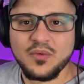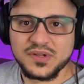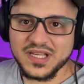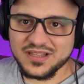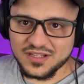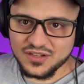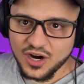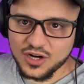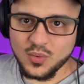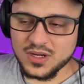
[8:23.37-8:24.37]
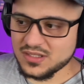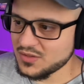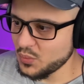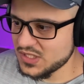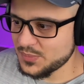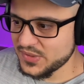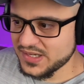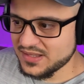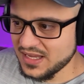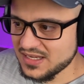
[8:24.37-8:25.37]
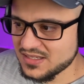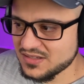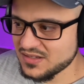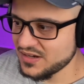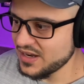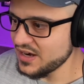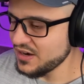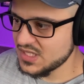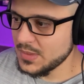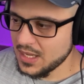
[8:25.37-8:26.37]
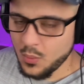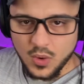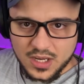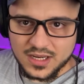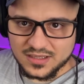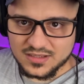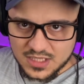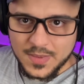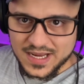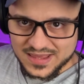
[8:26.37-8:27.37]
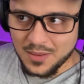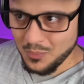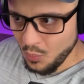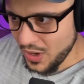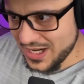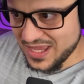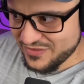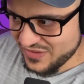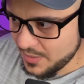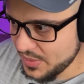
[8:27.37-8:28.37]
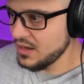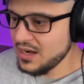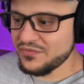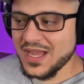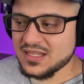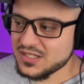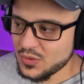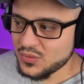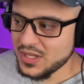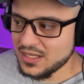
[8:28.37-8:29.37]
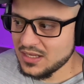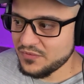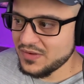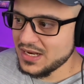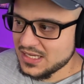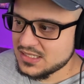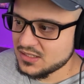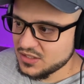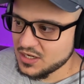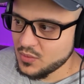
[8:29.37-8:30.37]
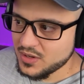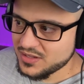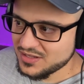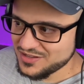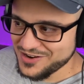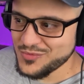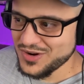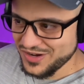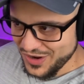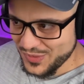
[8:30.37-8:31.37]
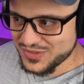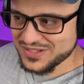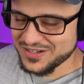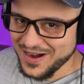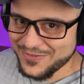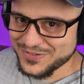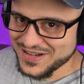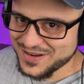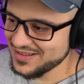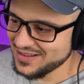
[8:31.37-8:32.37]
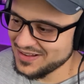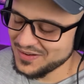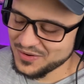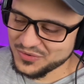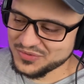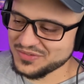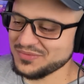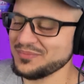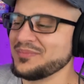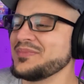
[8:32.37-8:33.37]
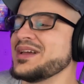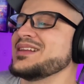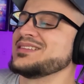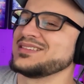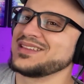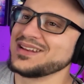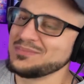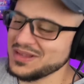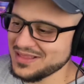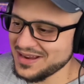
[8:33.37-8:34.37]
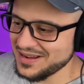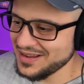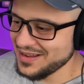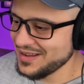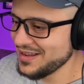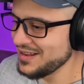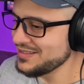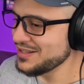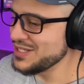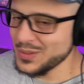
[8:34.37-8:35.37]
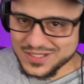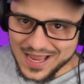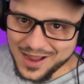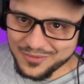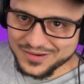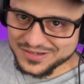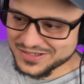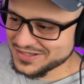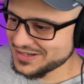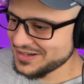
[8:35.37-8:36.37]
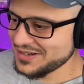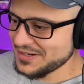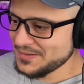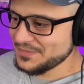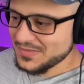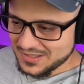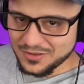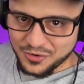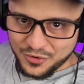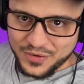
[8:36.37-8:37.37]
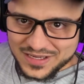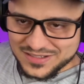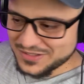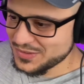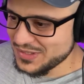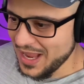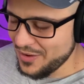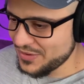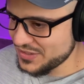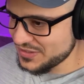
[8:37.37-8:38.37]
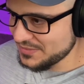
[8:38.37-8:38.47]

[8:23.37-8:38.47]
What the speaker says: Was that the dark one whispering things into their ear to make them want to give up? And if that's so, then if it is the dark one, then the dark one knows they're after him. Oh man, this is gonna be like the Two Towers, Lord of the Rings, the Two Towers.